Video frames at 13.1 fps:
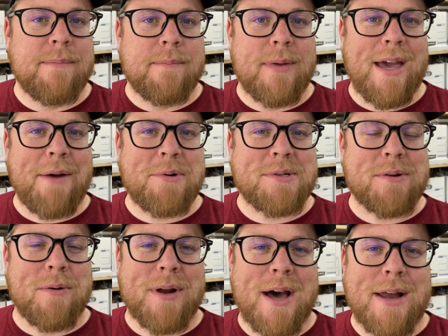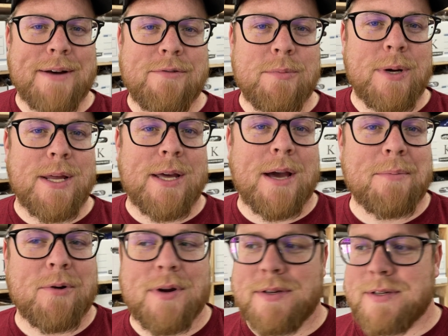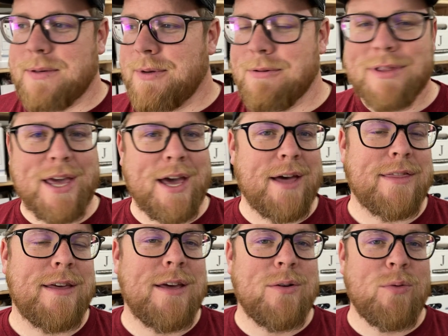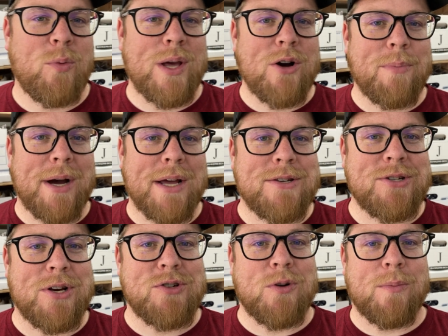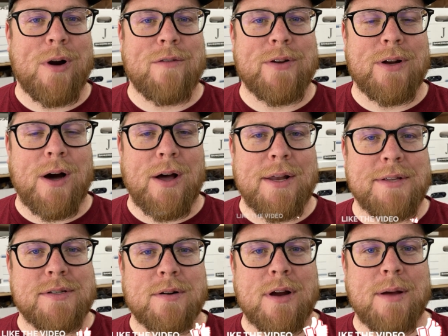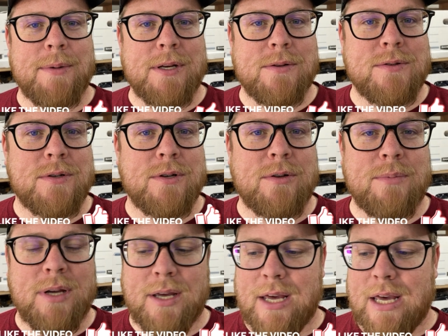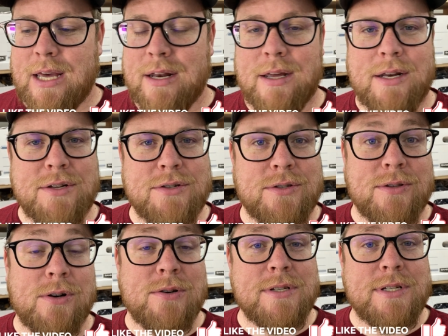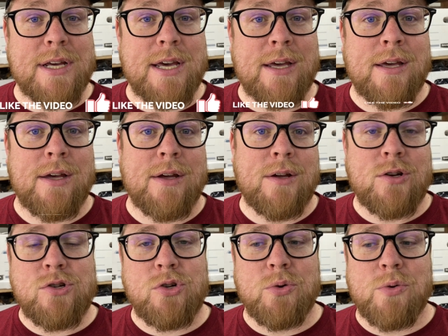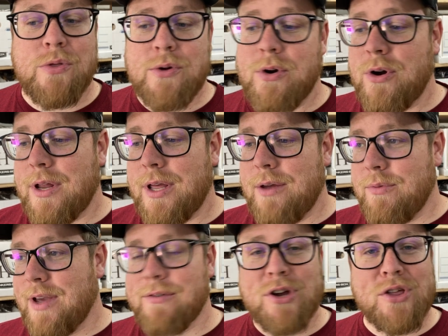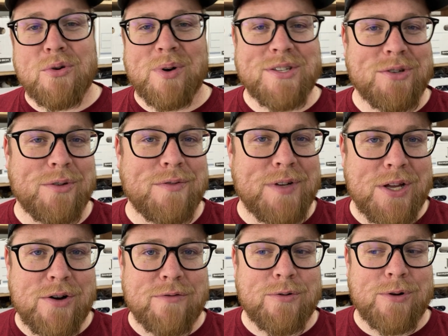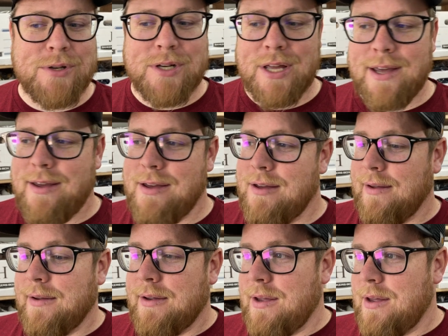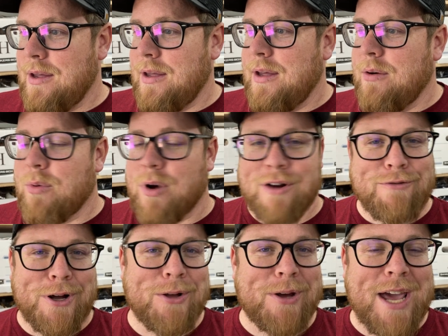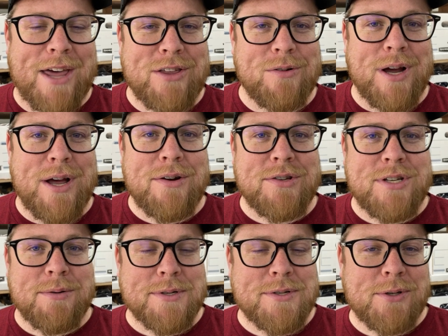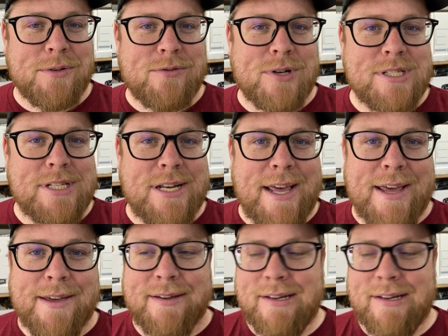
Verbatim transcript: Hey, what's going on, everybody? I'm Chris. I'm here with Kathy. We go by Ginger Marvin on Instagram and YouTube, and it is Thursday, June 3rd, and we have another What's Old video for you today. We're going to follow Kathy around to see what's old for us today.